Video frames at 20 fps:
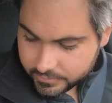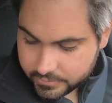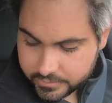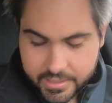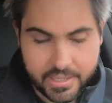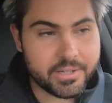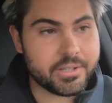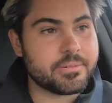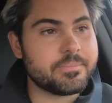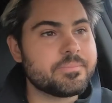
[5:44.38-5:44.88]

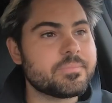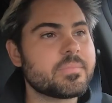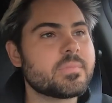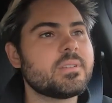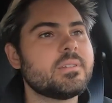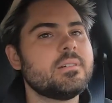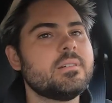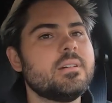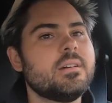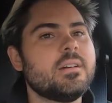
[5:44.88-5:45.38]

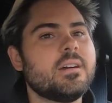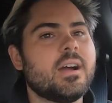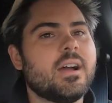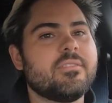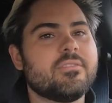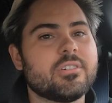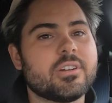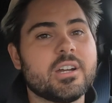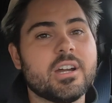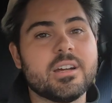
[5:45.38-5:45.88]
Yeah, I
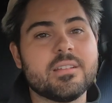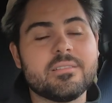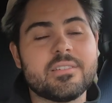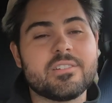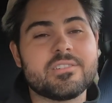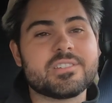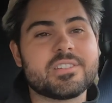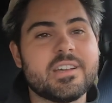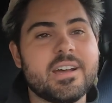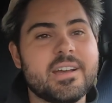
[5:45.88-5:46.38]
forgot.
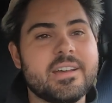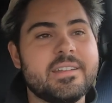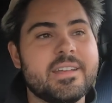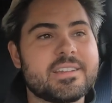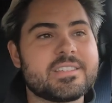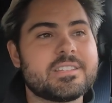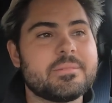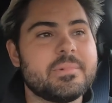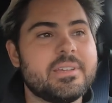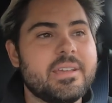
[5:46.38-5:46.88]
There's a guy
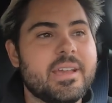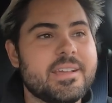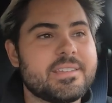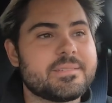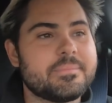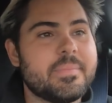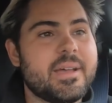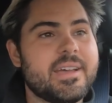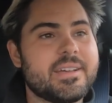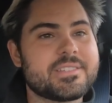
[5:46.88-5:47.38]
next to me, has
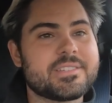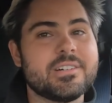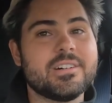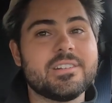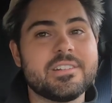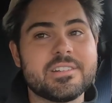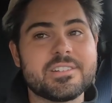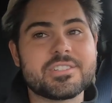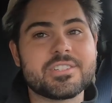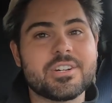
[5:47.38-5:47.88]
a mask
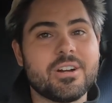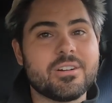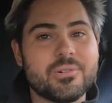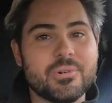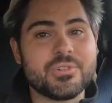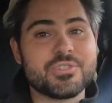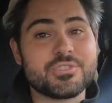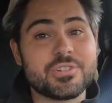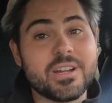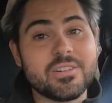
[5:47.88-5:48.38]
on in his car while
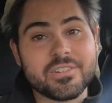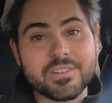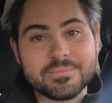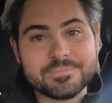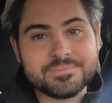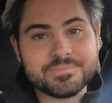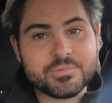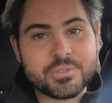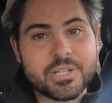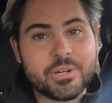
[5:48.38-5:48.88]
he's driving.
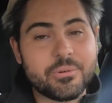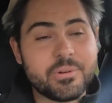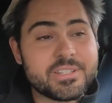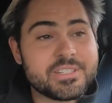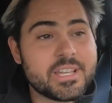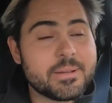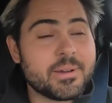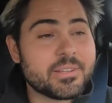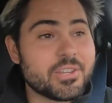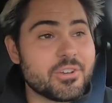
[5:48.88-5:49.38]
We know what we
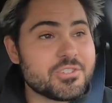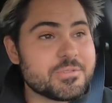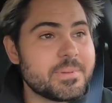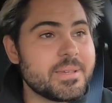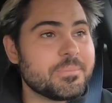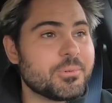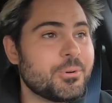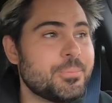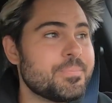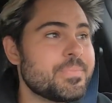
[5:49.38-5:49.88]
say about those
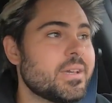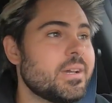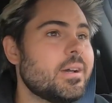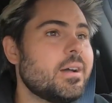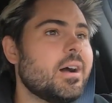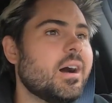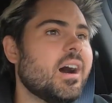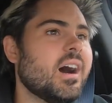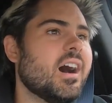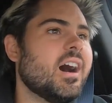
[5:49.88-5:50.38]
people.
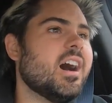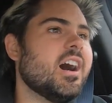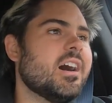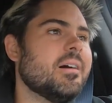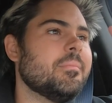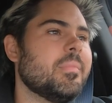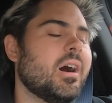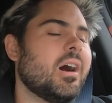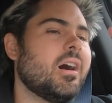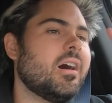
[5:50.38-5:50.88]

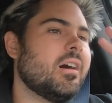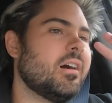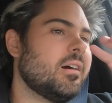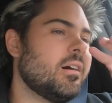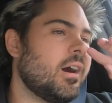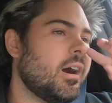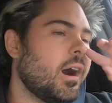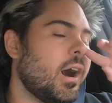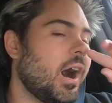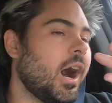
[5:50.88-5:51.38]

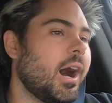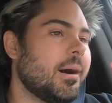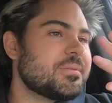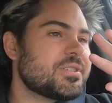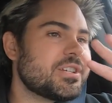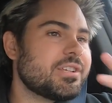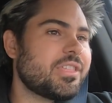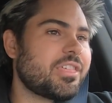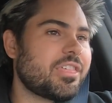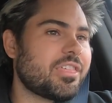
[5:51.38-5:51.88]

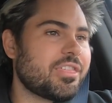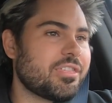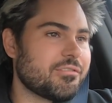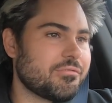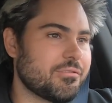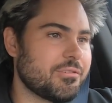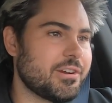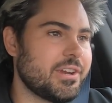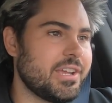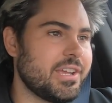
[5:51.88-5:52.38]
Option
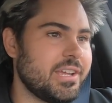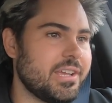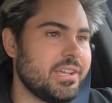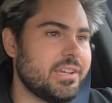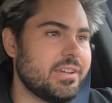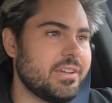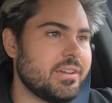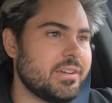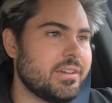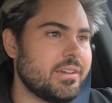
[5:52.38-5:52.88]
3
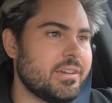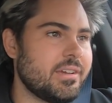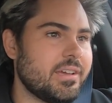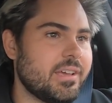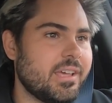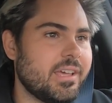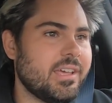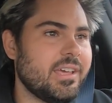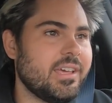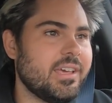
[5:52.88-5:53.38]

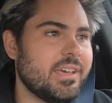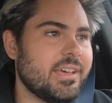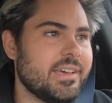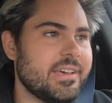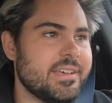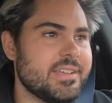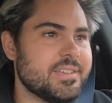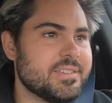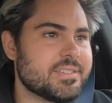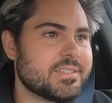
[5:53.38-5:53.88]

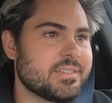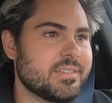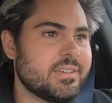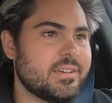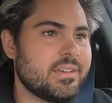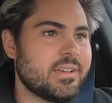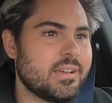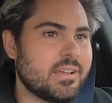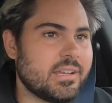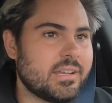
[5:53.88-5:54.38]
is
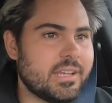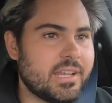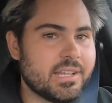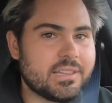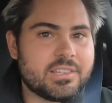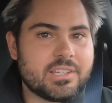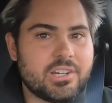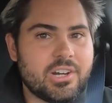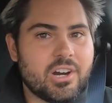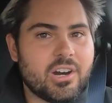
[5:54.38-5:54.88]
get
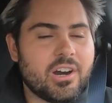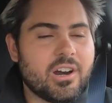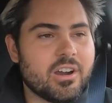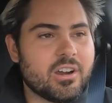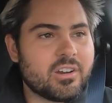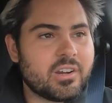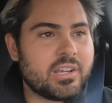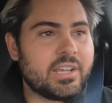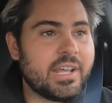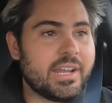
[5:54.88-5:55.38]
the
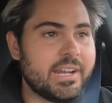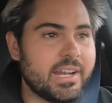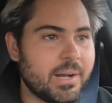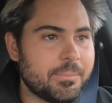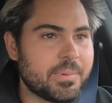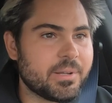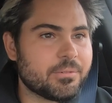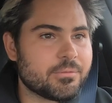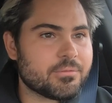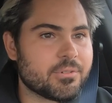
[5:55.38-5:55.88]
car, get it
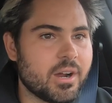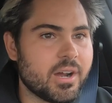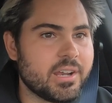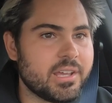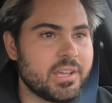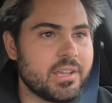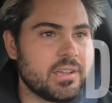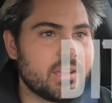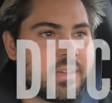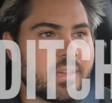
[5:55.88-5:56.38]
up and
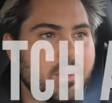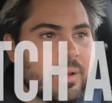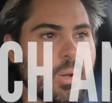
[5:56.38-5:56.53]
running,